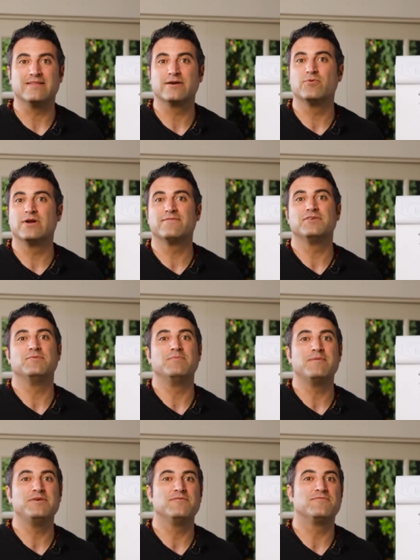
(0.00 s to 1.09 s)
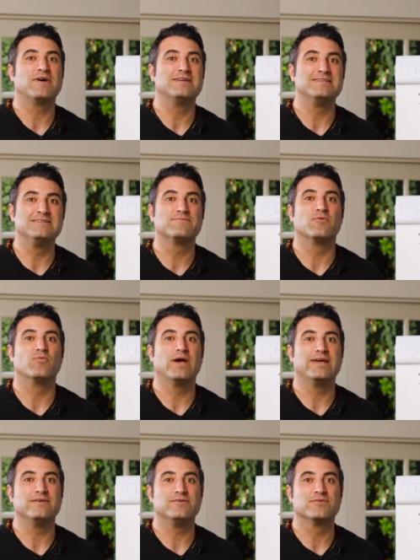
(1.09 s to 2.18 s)
like whatever you, maybe you find a different
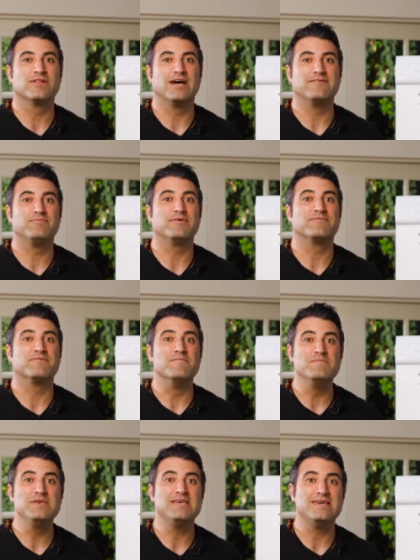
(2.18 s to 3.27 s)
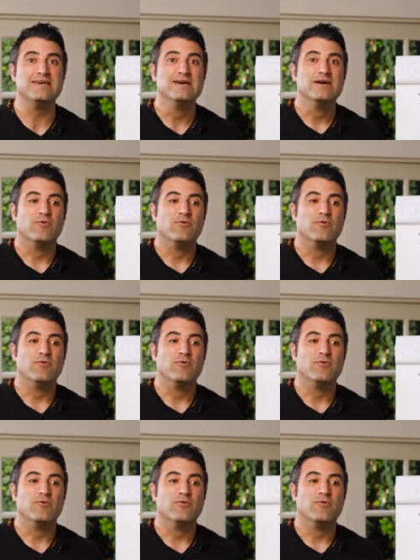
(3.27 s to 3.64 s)
way in your life, but for me,